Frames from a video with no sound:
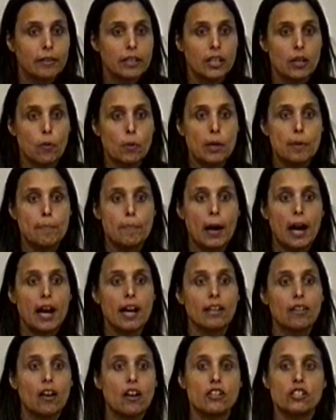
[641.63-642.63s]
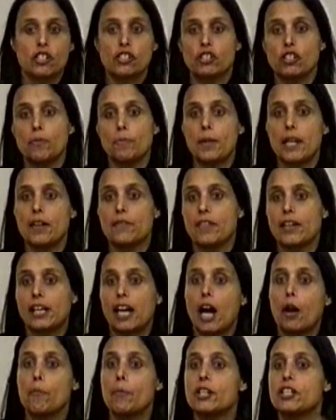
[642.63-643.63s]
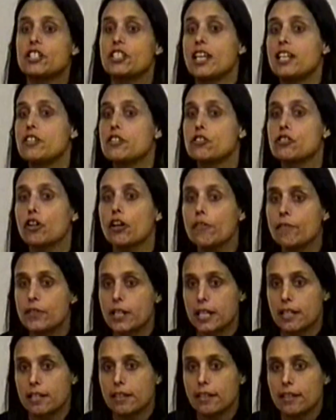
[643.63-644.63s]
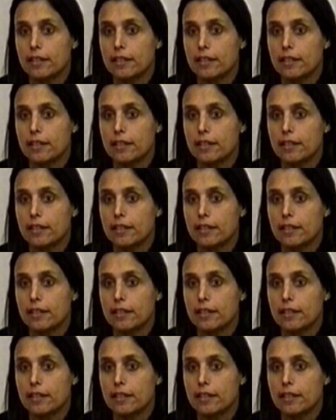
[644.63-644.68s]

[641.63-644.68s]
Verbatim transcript: You know, we by and large assume that if they got rich, they deserved it.